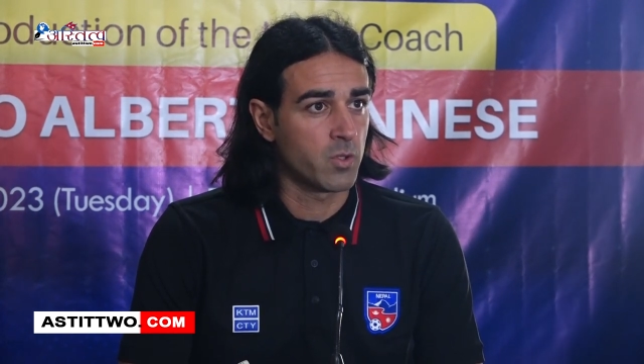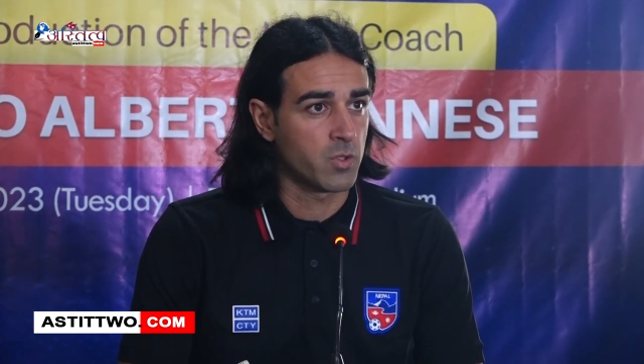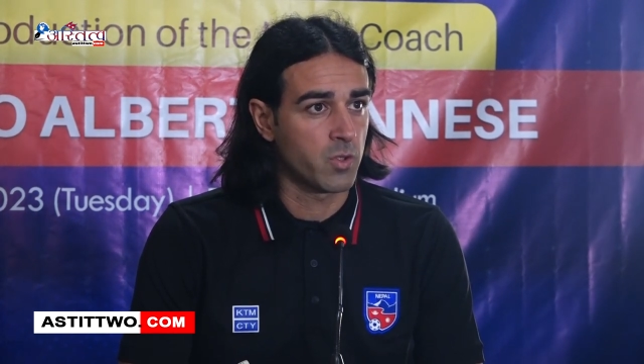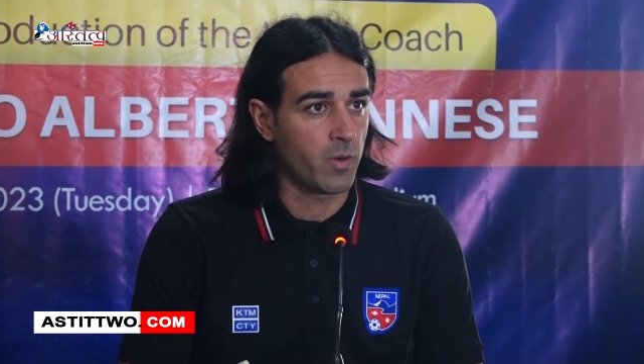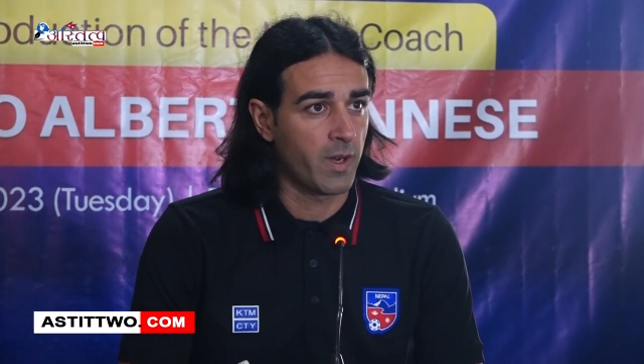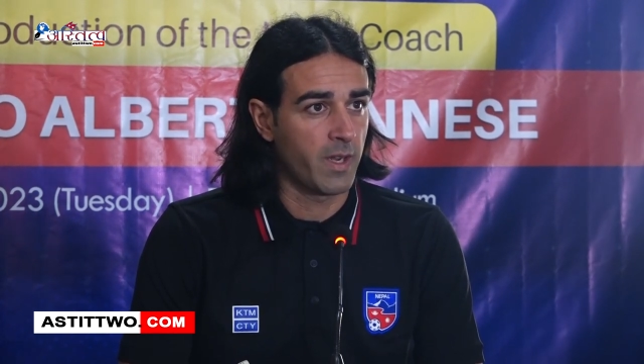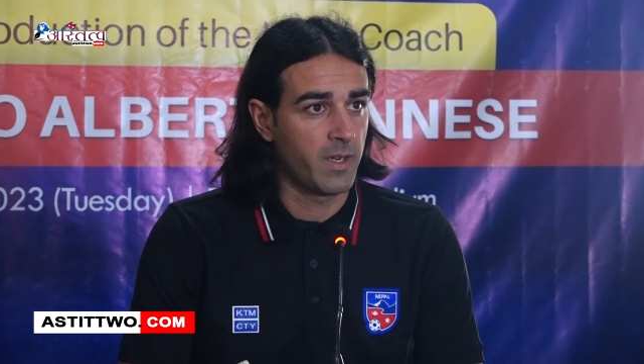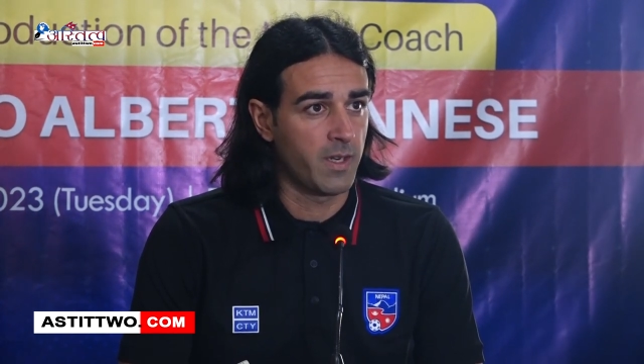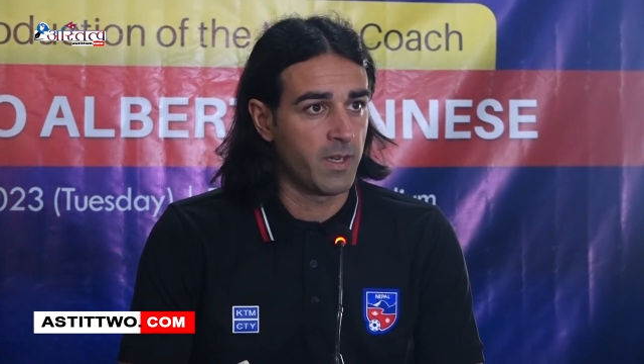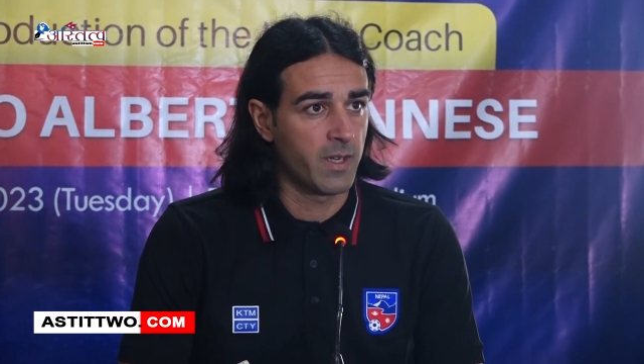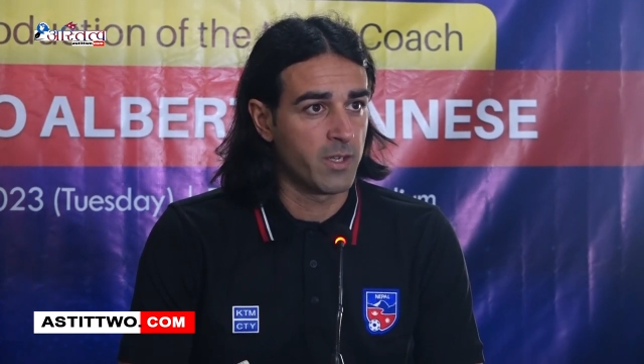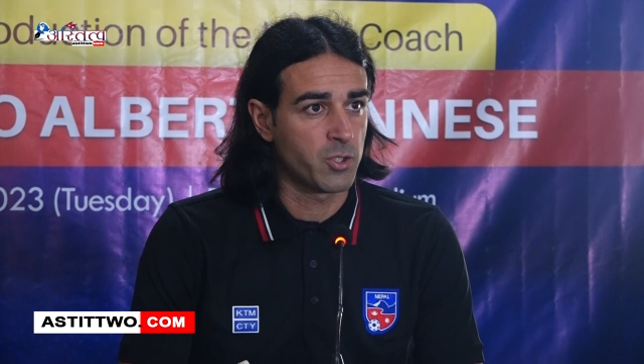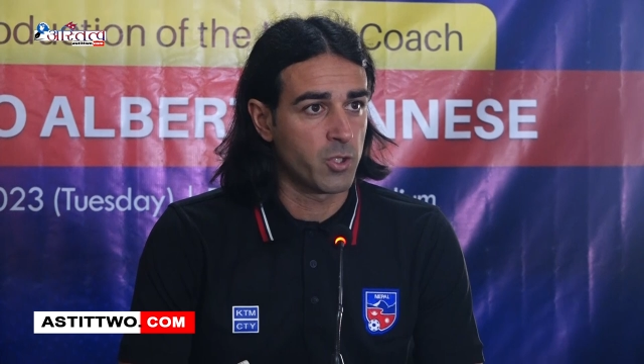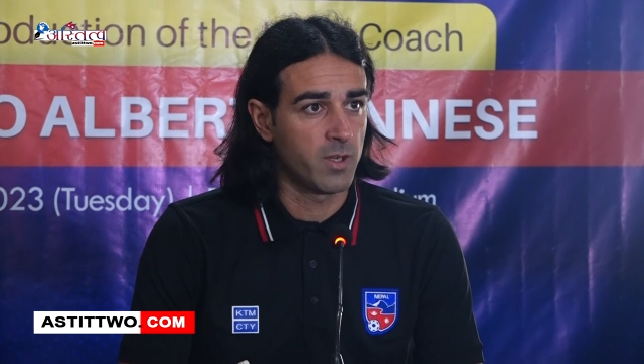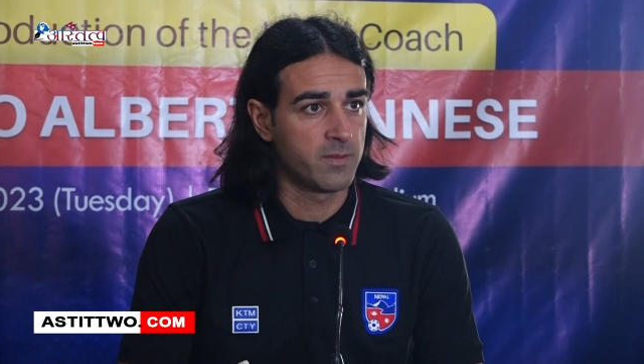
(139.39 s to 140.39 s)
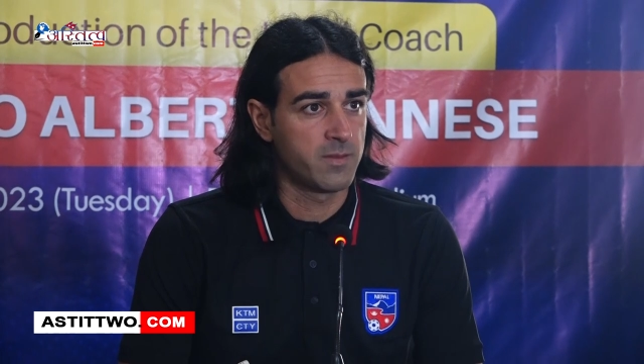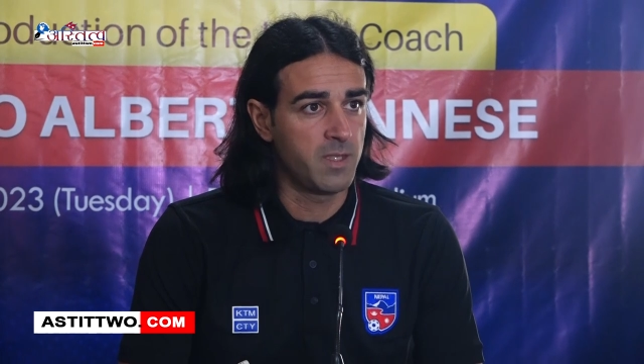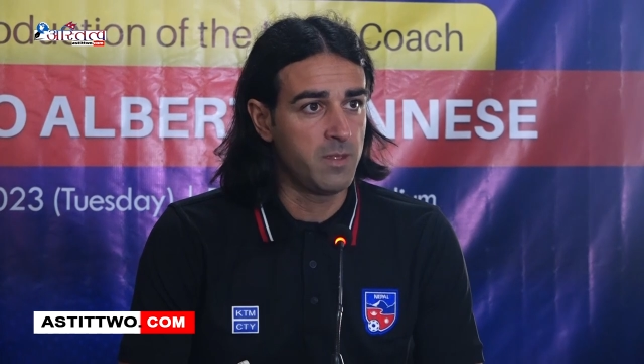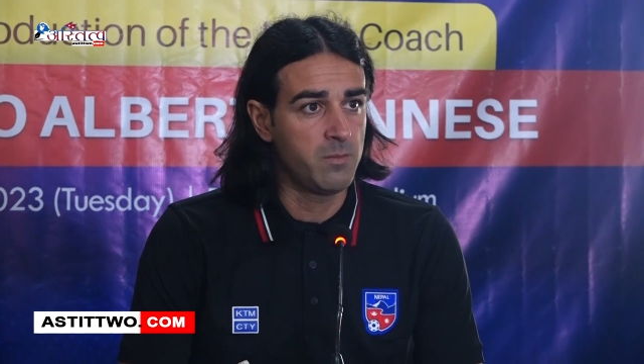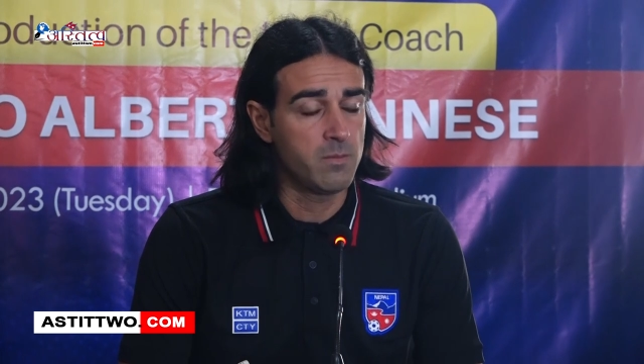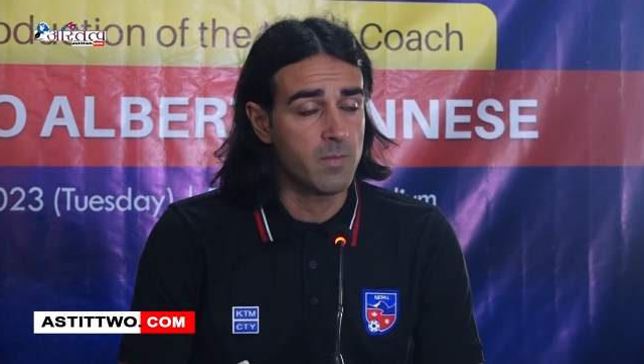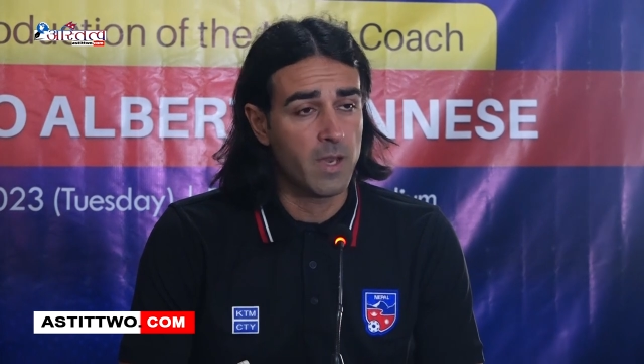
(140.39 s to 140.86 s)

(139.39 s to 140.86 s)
already in national team.